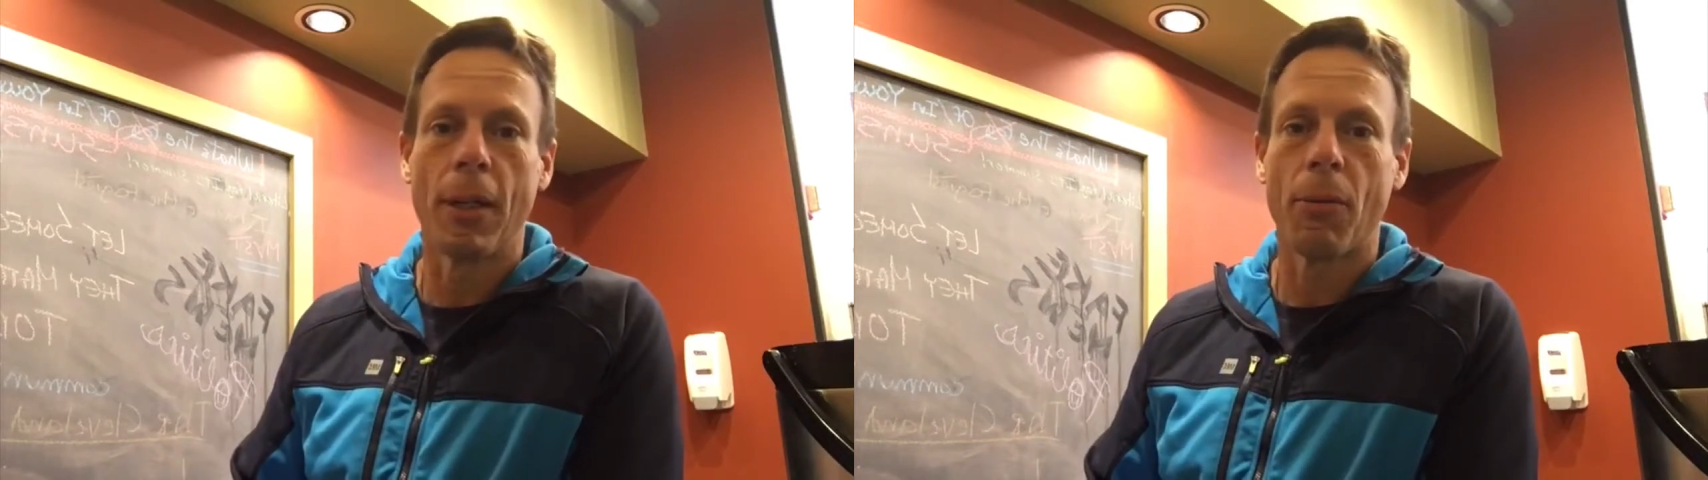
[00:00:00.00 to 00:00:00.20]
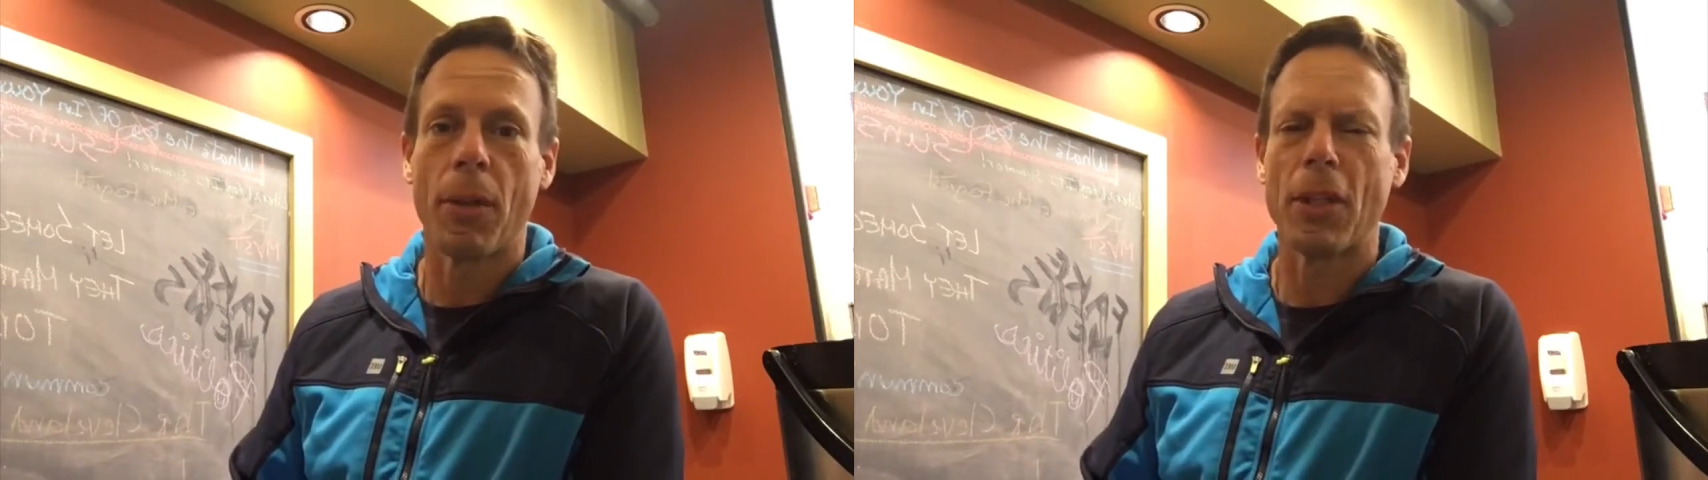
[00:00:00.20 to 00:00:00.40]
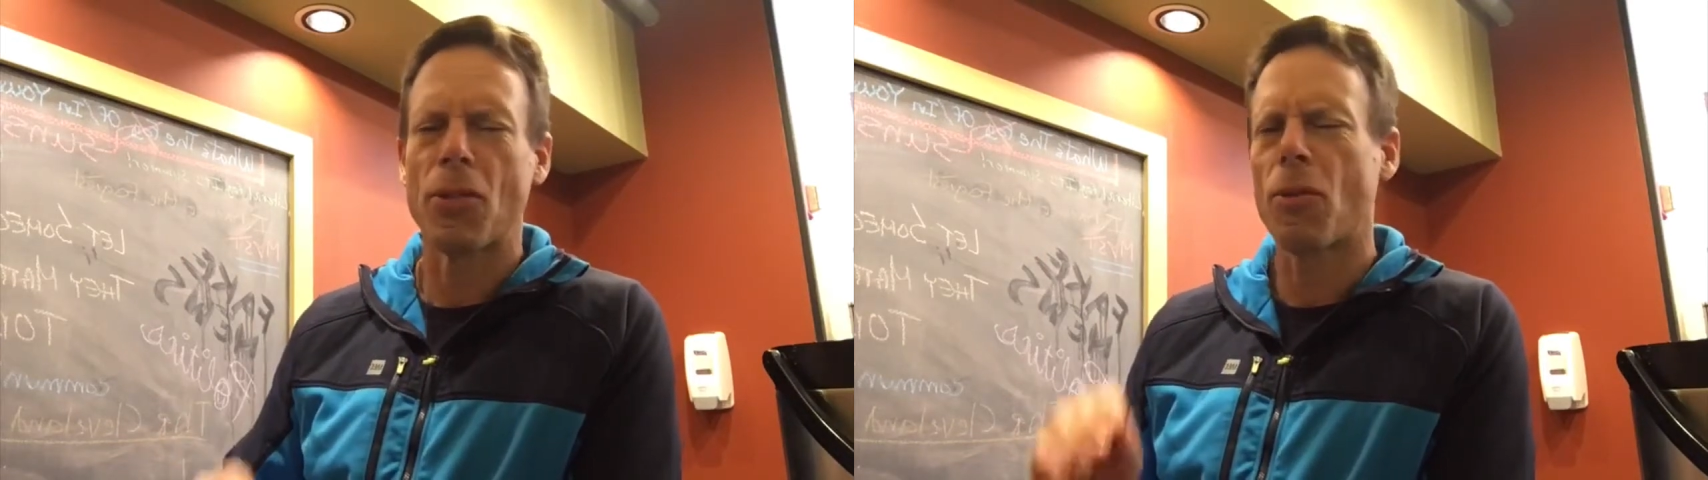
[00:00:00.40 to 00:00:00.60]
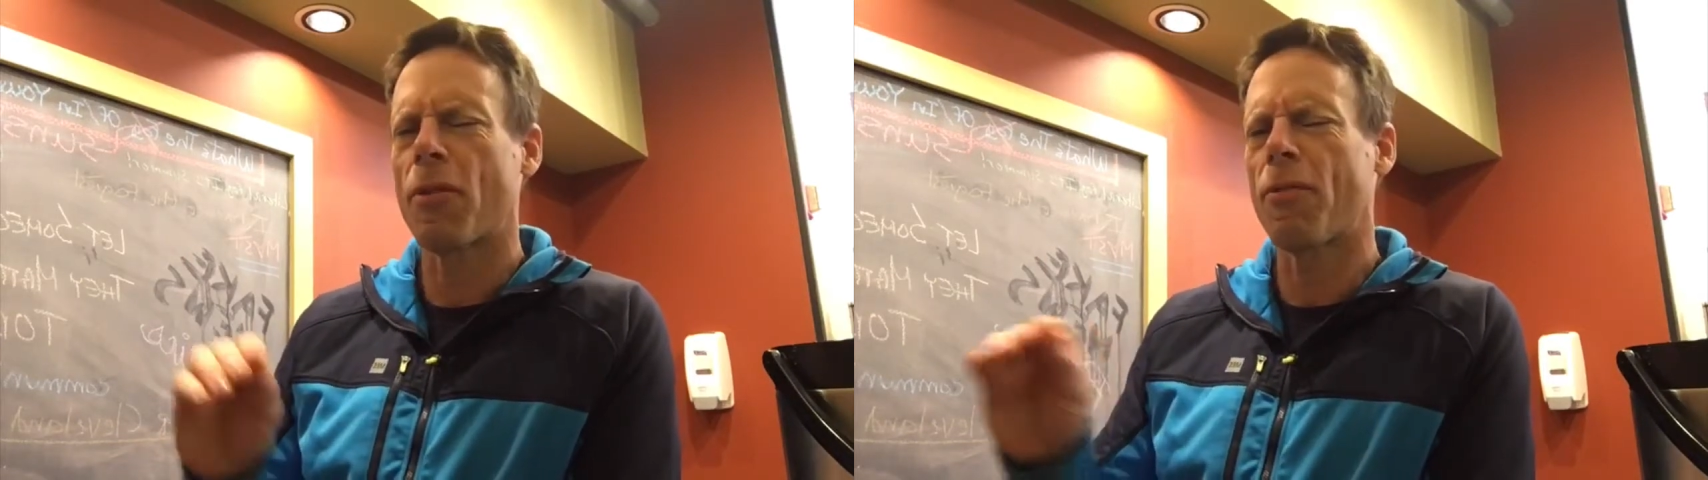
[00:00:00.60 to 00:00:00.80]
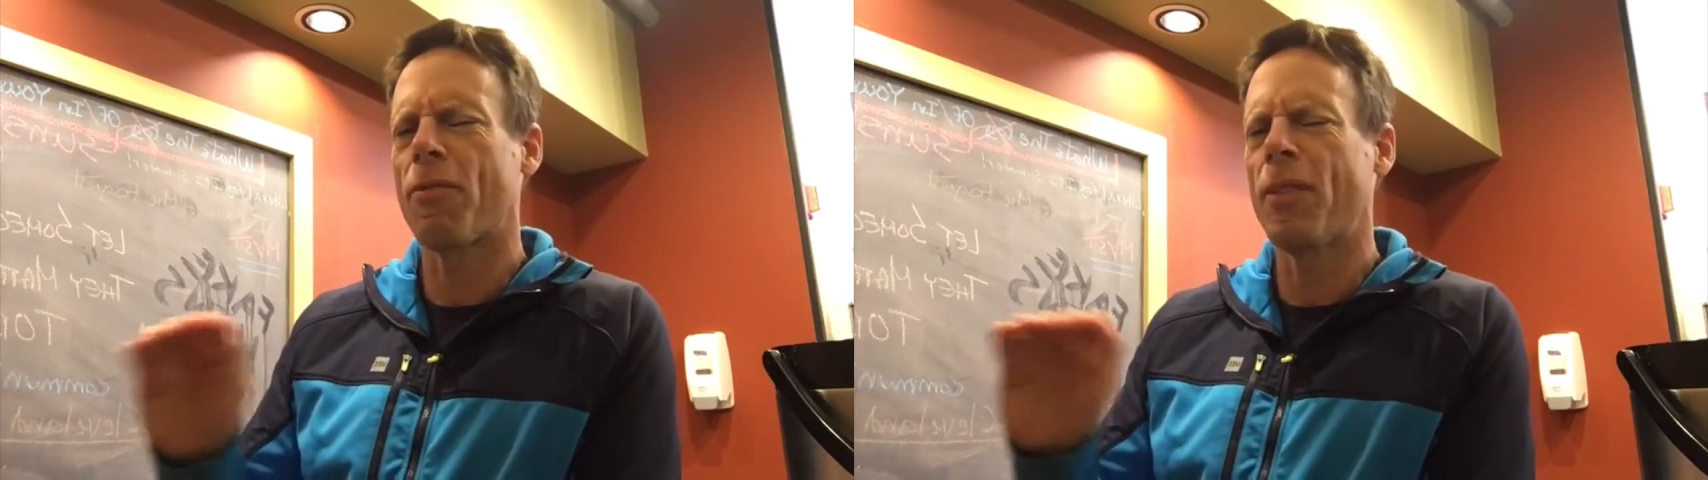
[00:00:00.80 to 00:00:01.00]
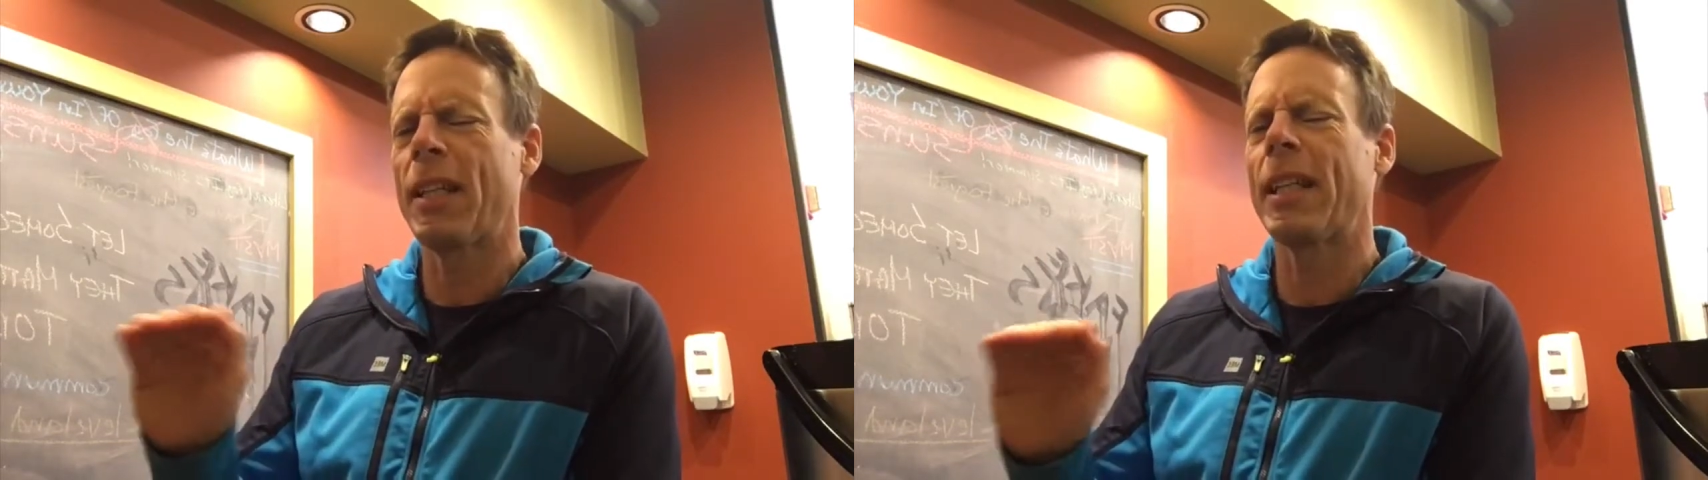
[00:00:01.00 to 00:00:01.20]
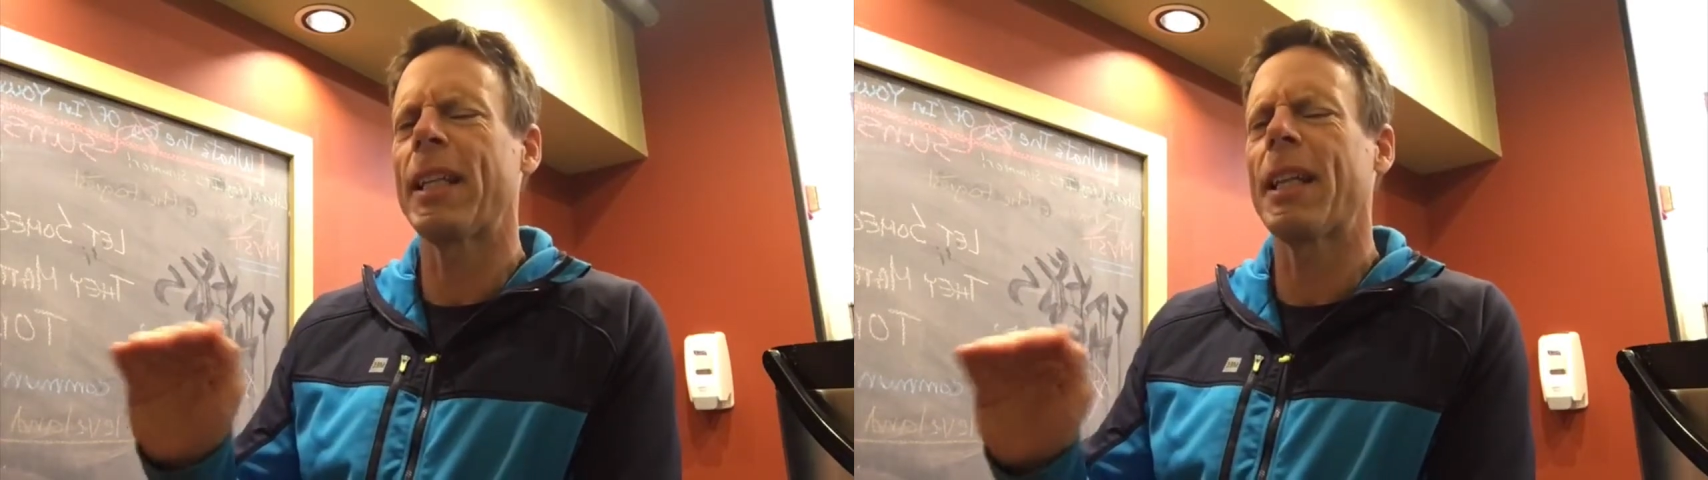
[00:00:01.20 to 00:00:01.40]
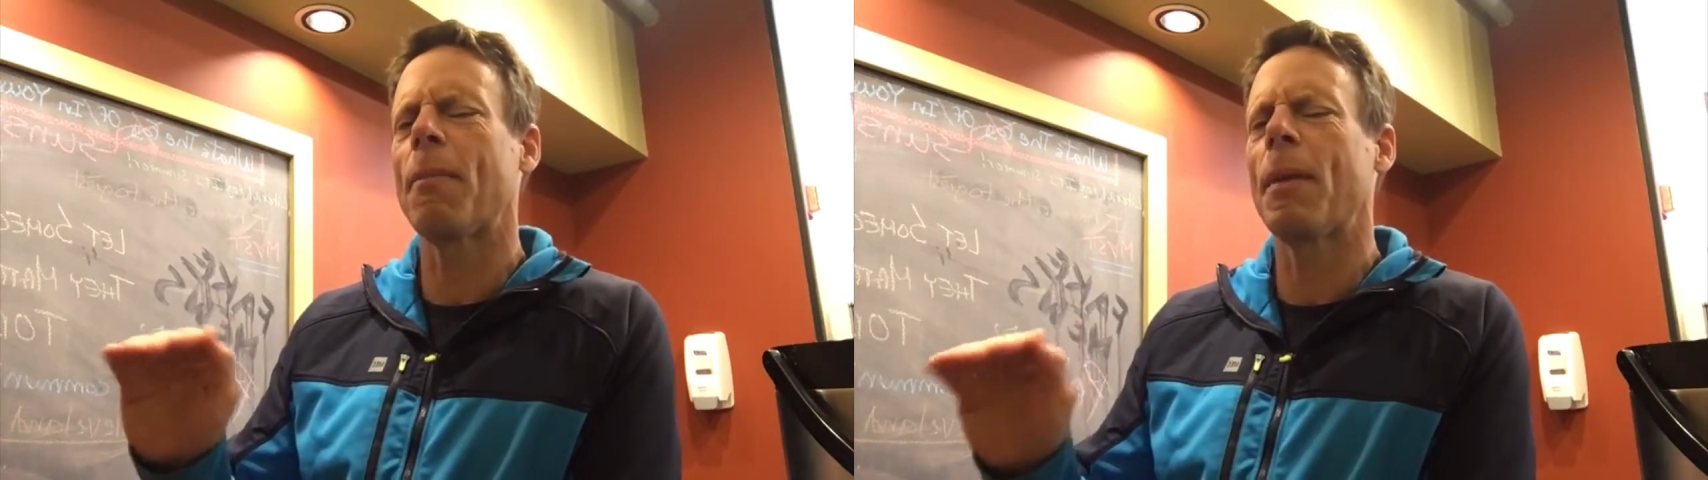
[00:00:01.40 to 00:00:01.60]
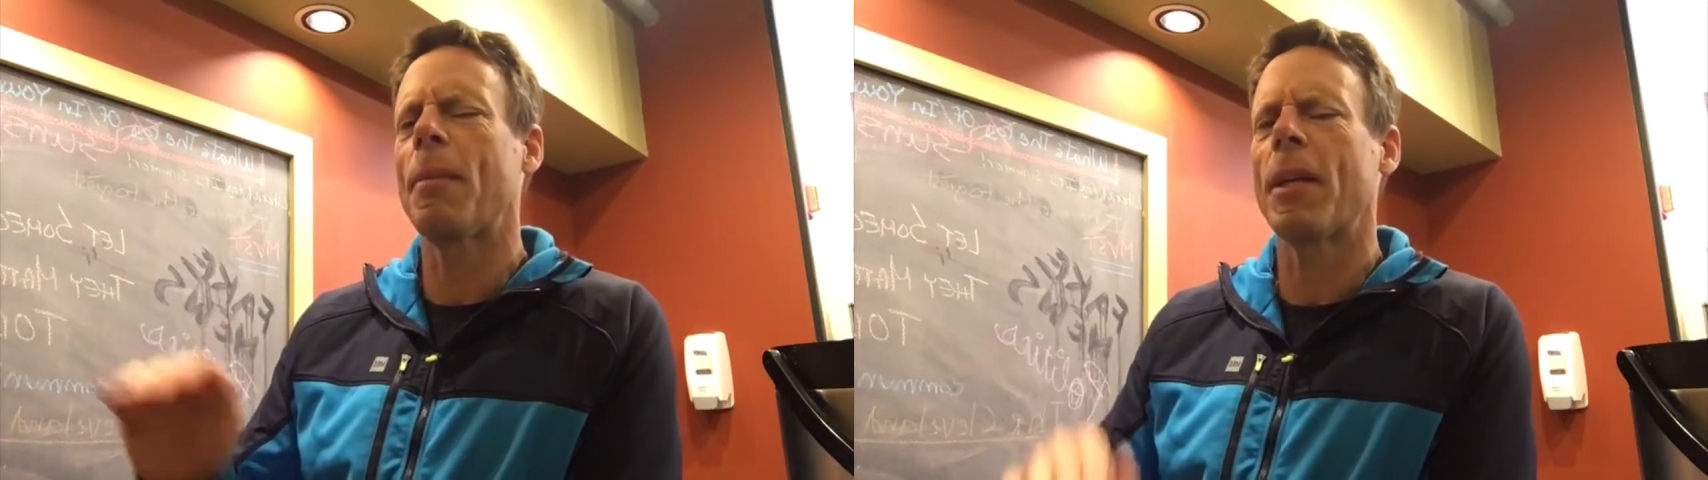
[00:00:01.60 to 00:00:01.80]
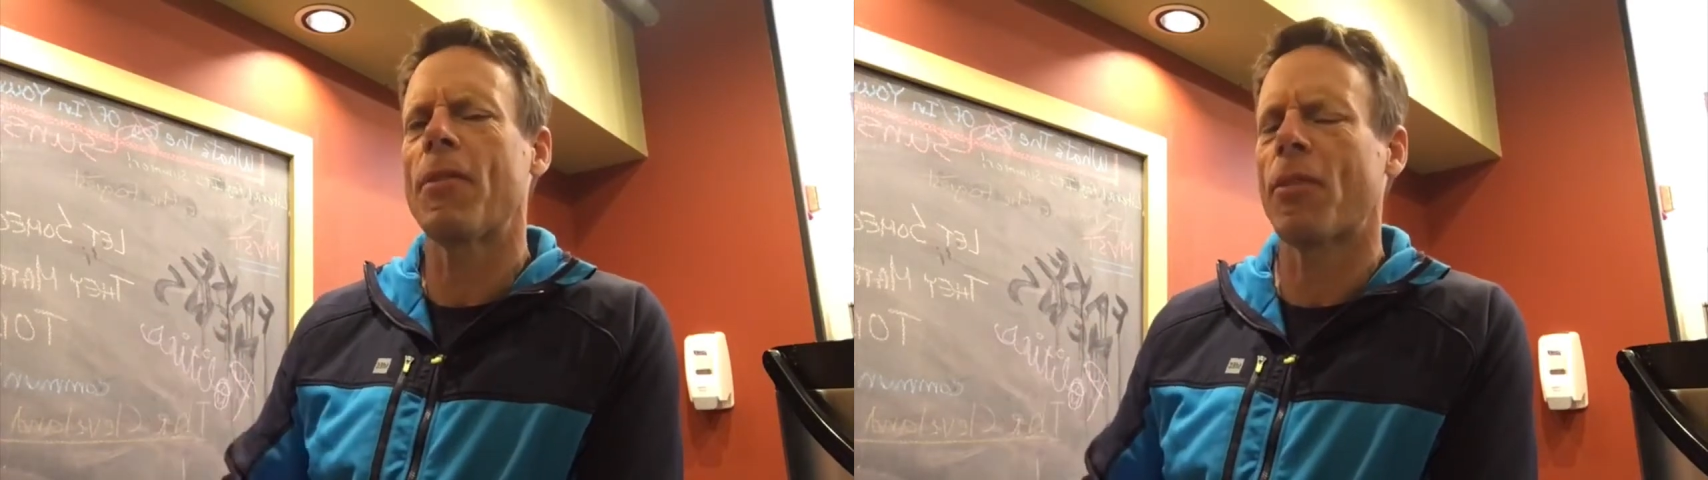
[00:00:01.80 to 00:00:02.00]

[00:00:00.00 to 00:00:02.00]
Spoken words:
with this sort of feeling that maybe I'd